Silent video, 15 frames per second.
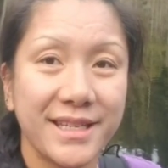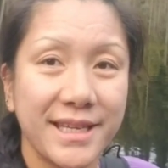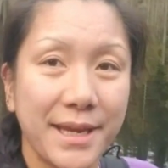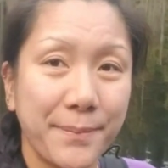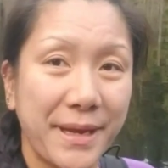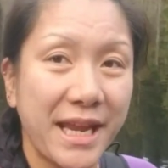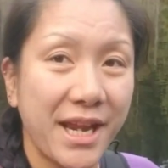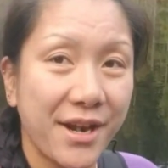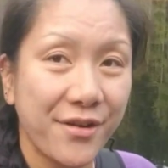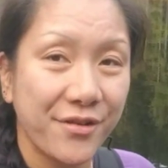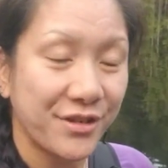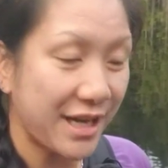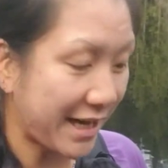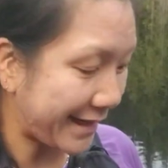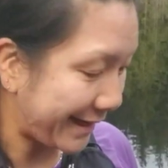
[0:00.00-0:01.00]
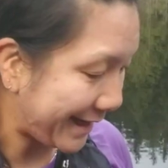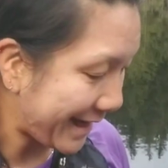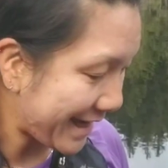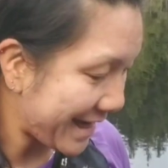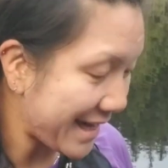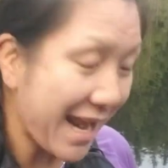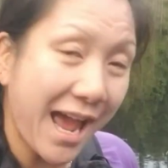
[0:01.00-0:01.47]
Amy here checking
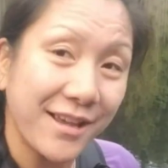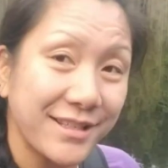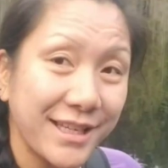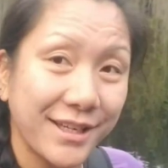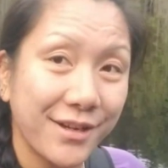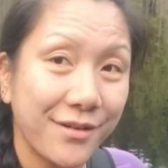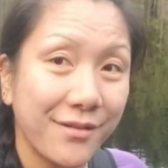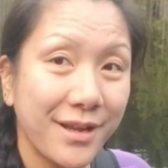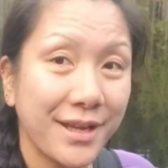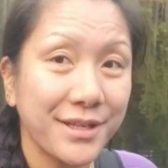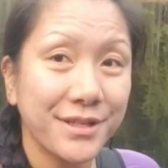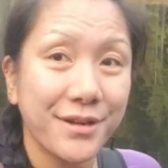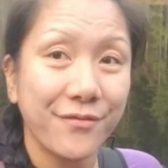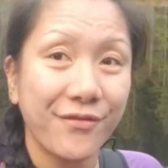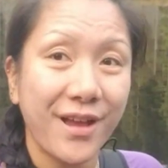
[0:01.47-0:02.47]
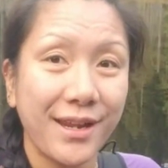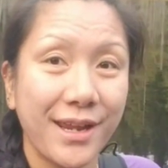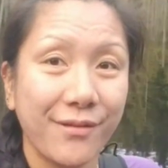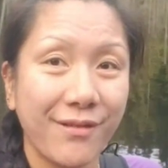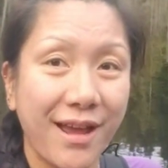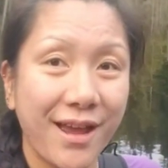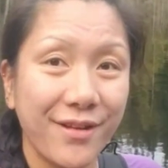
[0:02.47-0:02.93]
in. How's it going? So I
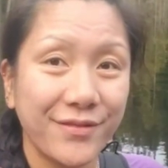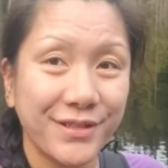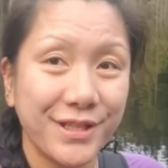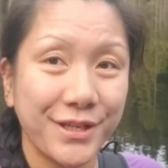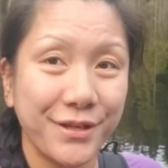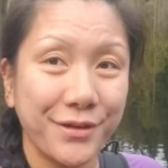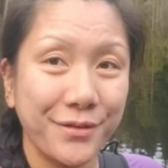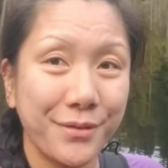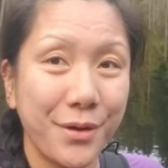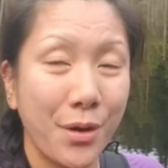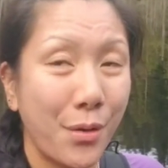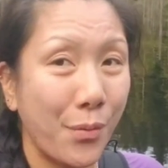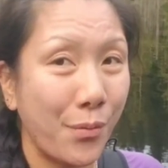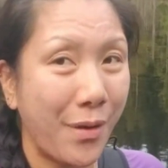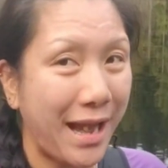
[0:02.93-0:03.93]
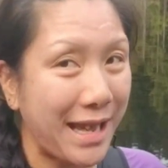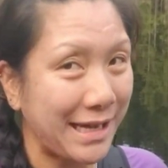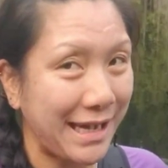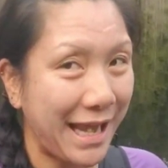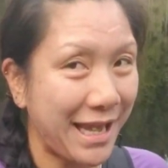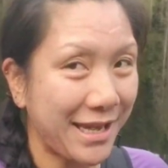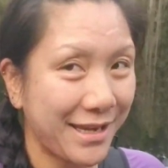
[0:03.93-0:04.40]
finally arrived to Whyte
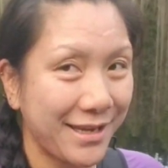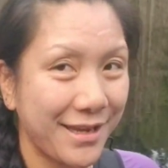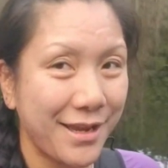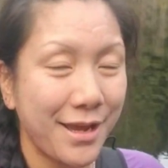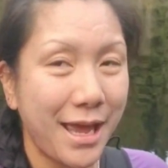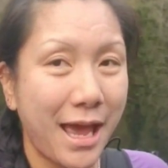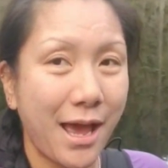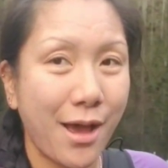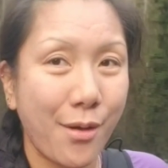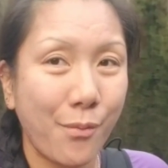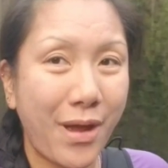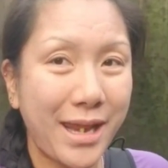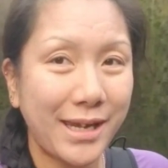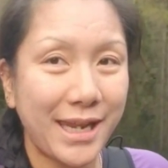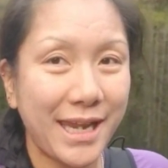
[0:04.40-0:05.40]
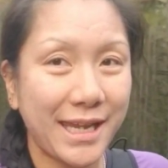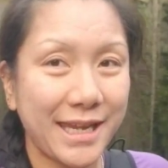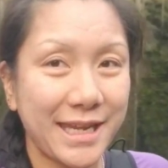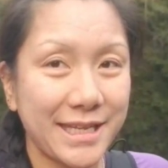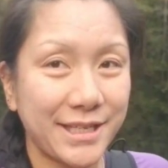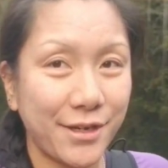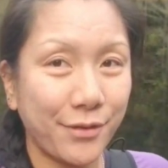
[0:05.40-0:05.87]
Lake. Whyte Lake
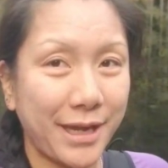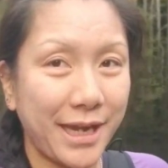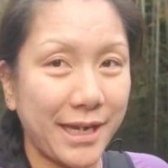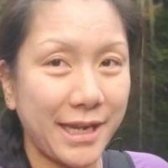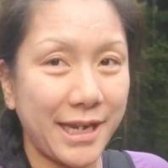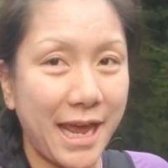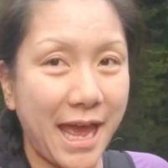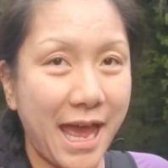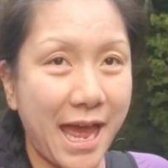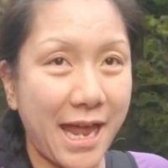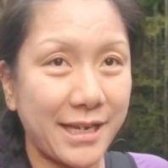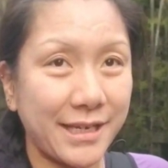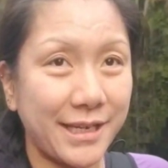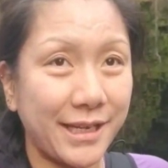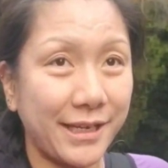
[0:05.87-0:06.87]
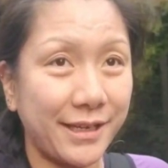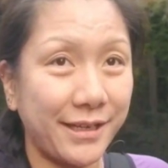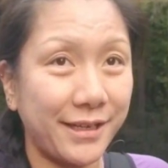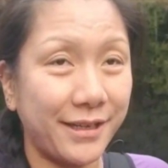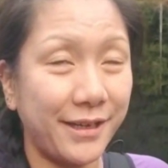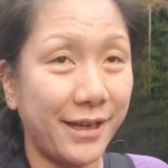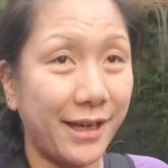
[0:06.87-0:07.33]
is located at
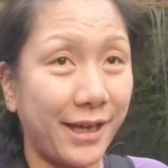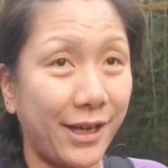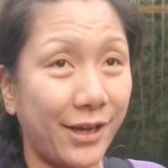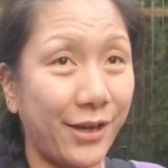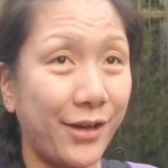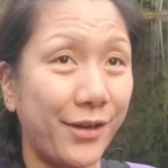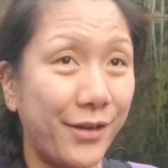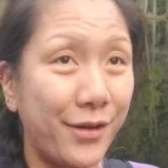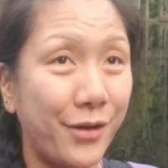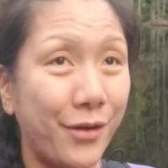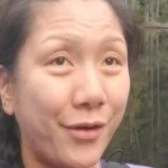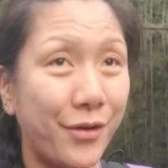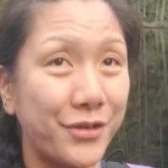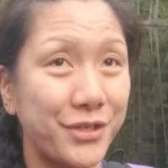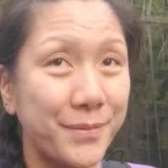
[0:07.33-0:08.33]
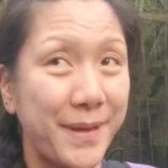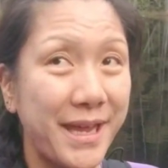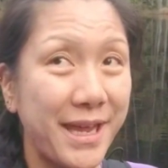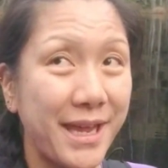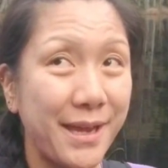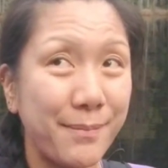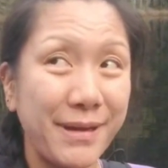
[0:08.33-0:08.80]
the Horseshoe
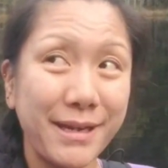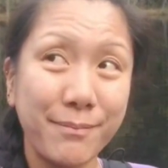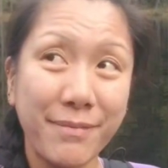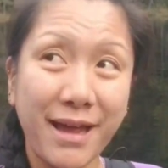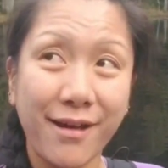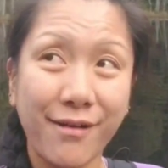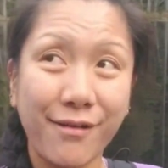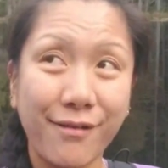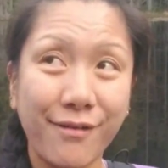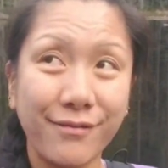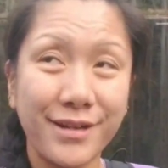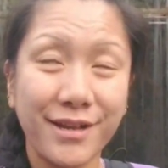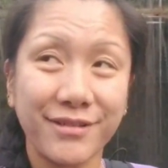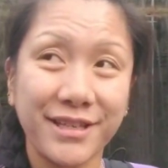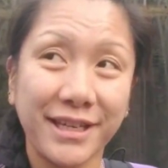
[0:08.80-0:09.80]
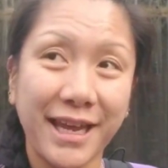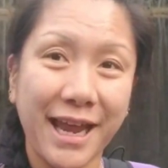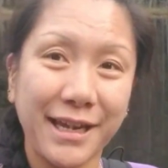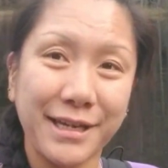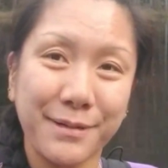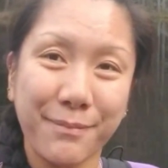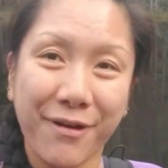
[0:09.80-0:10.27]
Bay, Baden Powell, Nelson
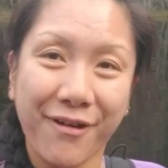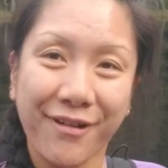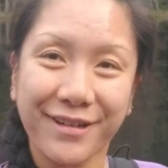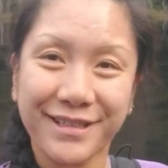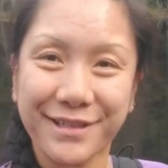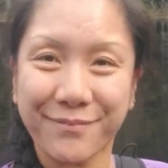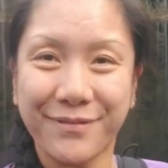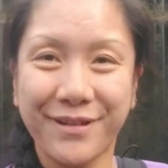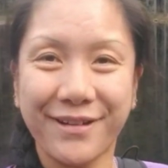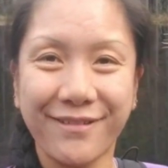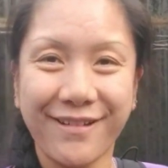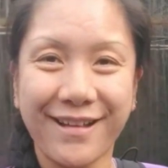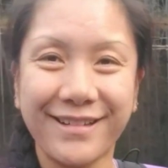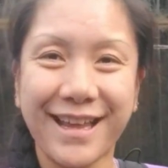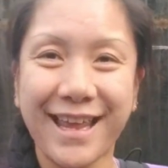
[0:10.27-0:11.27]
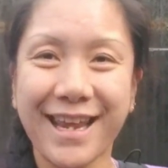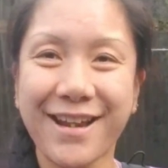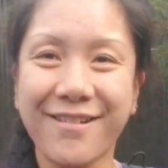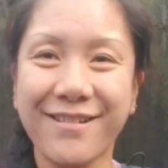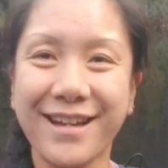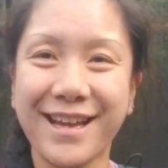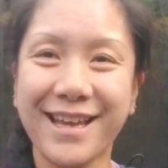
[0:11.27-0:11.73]
Canyon Park, somewhere around that
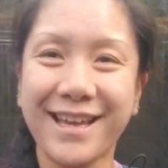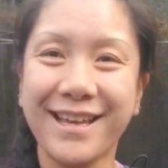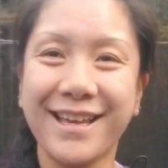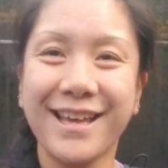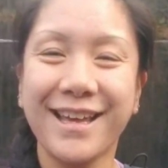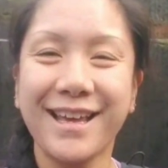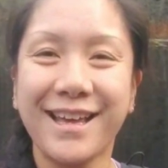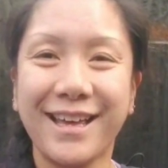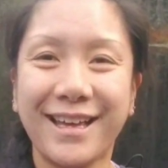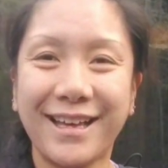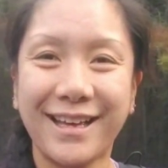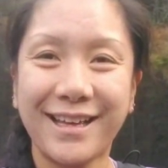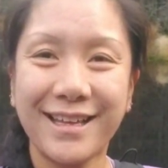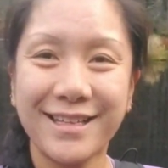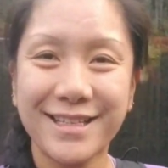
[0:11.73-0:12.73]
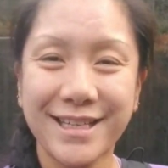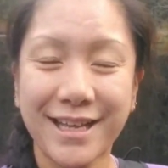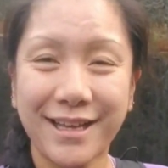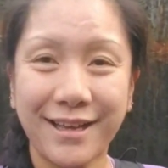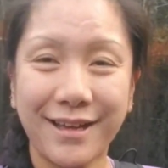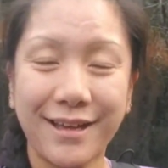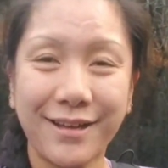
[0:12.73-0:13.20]
area. It's
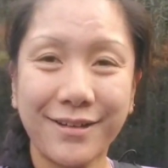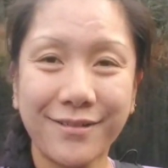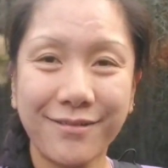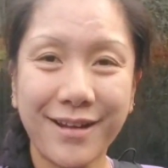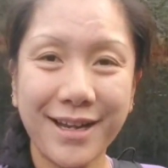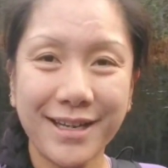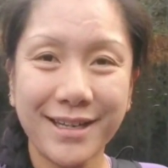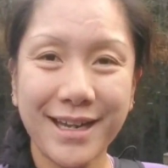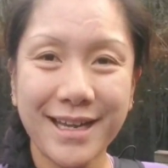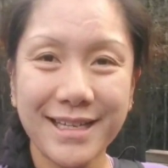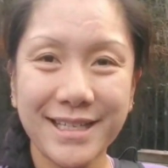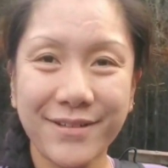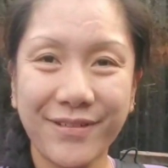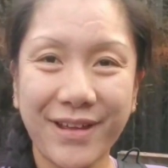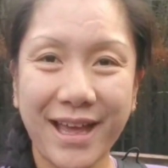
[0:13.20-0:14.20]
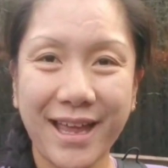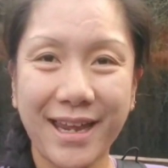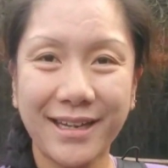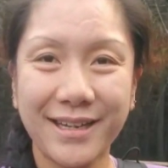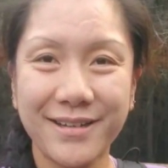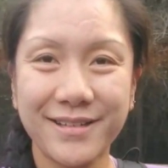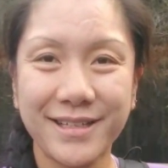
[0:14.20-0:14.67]
quite nice of a
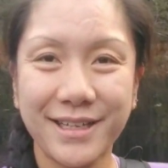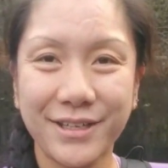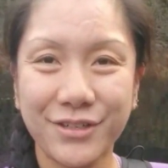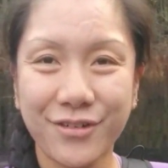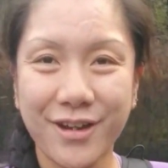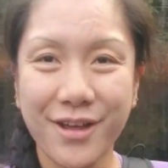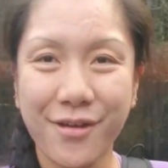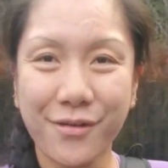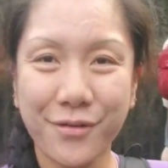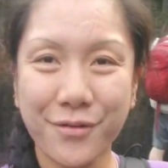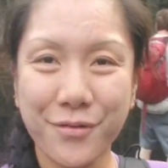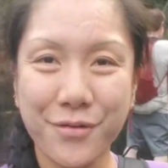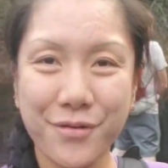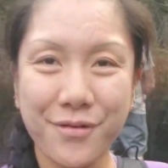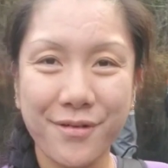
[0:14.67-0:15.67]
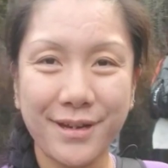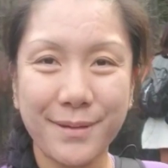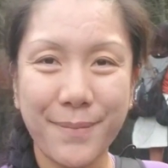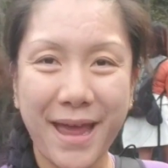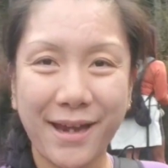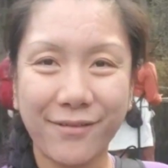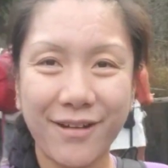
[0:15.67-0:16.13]
hike. There's the trail crew in
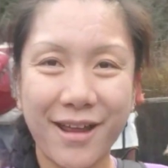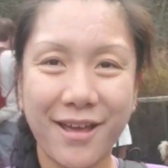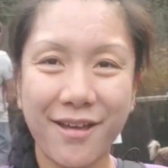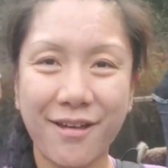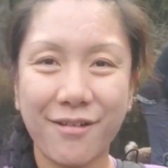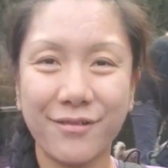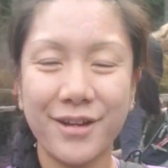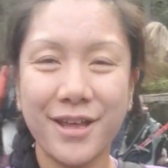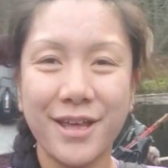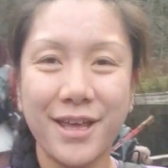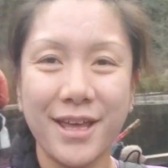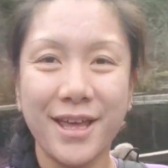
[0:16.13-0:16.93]
the background.